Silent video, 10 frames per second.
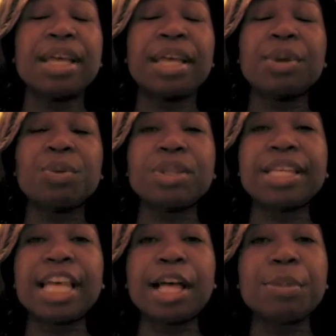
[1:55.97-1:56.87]
It
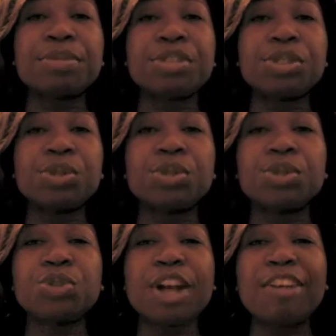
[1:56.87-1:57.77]
really helps
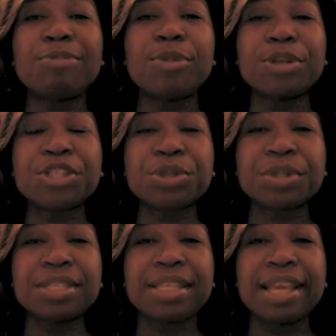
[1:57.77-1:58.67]
to drive moisture
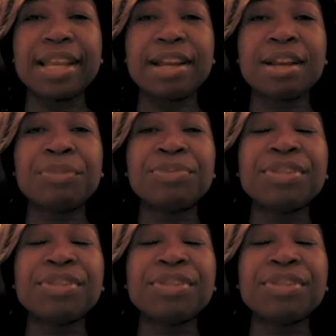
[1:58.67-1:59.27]
into the hair,